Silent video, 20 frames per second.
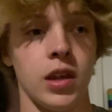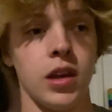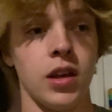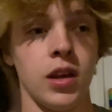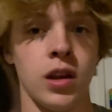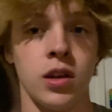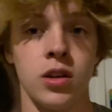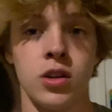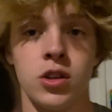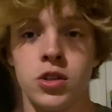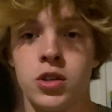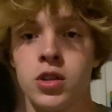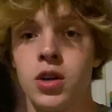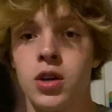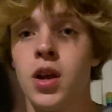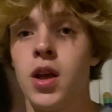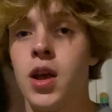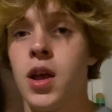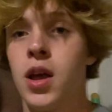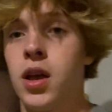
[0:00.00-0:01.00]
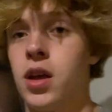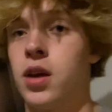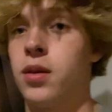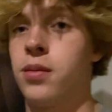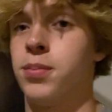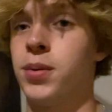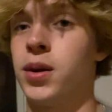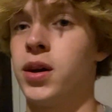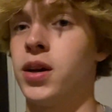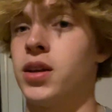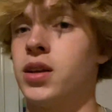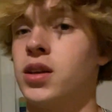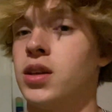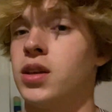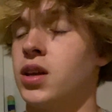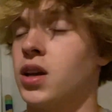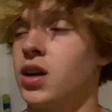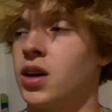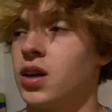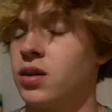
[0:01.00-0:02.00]
English, but
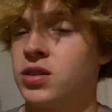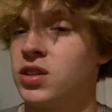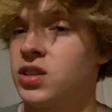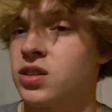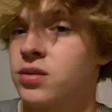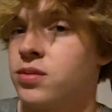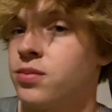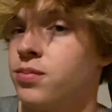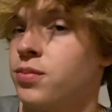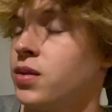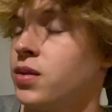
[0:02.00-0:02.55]
yeah, it just